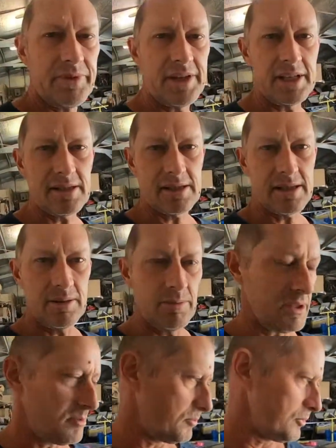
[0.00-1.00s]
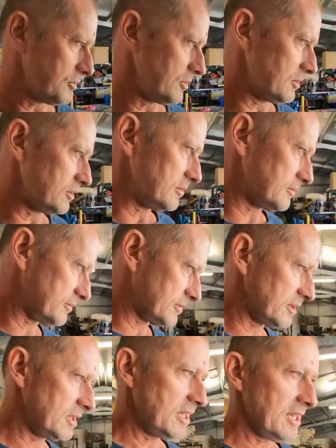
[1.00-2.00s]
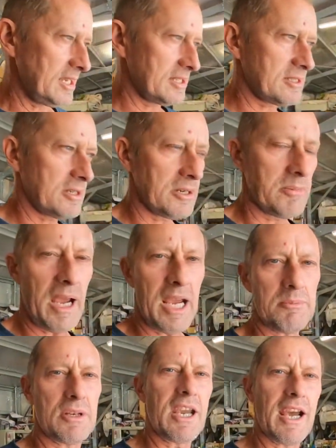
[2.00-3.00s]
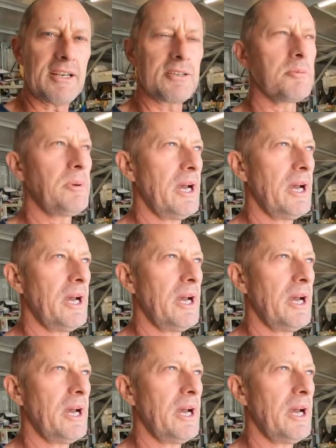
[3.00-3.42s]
Things can be improved. It's got a mad mechanical